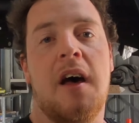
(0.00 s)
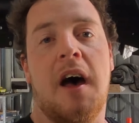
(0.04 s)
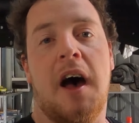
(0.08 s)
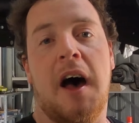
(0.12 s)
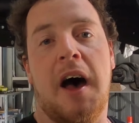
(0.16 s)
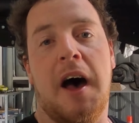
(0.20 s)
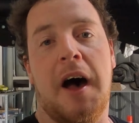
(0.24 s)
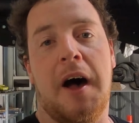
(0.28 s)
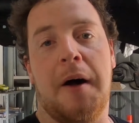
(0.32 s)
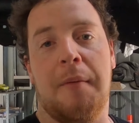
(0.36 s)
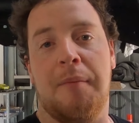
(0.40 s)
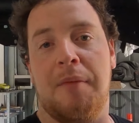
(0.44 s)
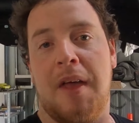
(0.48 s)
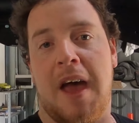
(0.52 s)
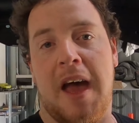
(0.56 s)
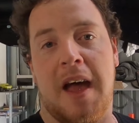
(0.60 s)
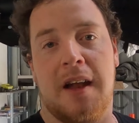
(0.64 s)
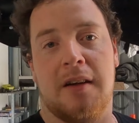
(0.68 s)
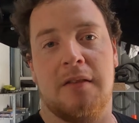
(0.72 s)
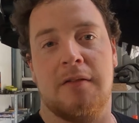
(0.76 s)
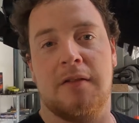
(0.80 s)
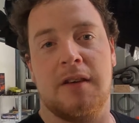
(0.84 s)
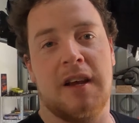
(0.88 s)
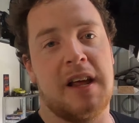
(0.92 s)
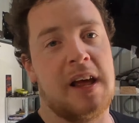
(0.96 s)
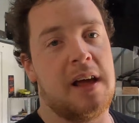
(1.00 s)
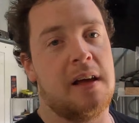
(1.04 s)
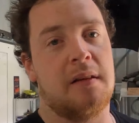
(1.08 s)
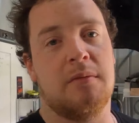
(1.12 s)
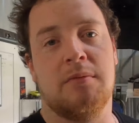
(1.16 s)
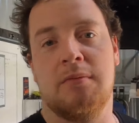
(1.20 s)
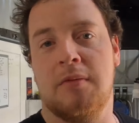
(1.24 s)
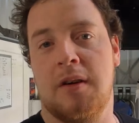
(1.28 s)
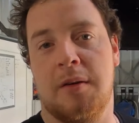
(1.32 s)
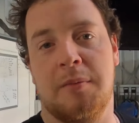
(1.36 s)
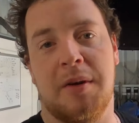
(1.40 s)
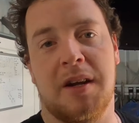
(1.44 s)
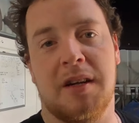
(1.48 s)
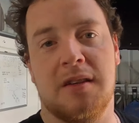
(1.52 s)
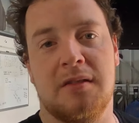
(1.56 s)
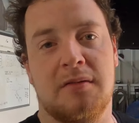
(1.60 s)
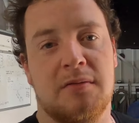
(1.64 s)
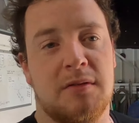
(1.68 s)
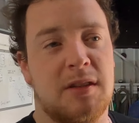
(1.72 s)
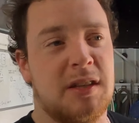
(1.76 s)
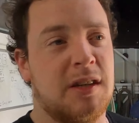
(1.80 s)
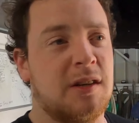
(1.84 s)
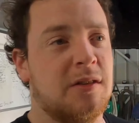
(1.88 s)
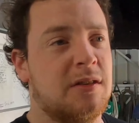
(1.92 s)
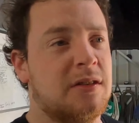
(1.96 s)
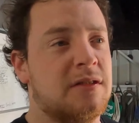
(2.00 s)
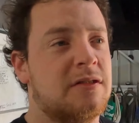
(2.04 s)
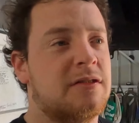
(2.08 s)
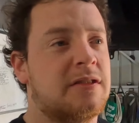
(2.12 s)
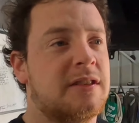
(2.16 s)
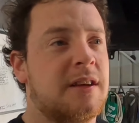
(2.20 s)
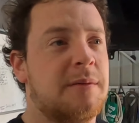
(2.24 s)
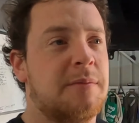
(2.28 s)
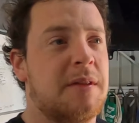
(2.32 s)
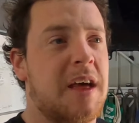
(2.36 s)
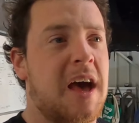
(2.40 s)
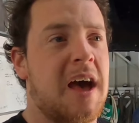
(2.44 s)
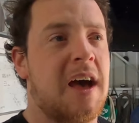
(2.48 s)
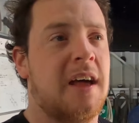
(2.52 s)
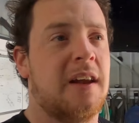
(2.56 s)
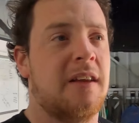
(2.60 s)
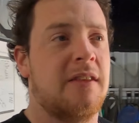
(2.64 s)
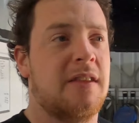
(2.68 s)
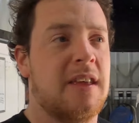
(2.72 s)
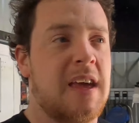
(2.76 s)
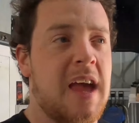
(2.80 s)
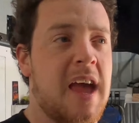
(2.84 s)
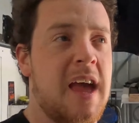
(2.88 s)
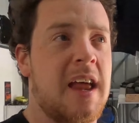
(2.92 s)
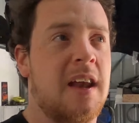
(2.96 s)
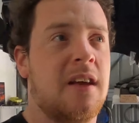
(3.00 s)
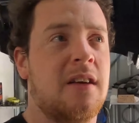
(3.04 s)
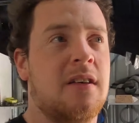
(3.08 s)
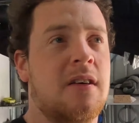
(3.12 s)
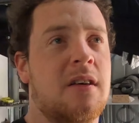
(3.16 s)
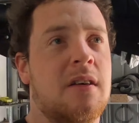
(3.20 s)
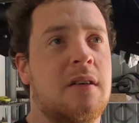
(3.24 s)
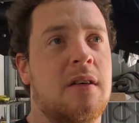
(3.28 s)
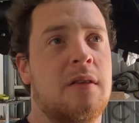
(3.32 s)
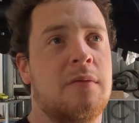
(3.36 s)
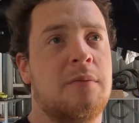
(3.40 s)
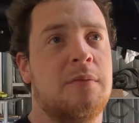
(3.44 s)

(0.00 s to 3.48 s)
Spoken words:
And yeah, I mean, you can always skip the ad at the end,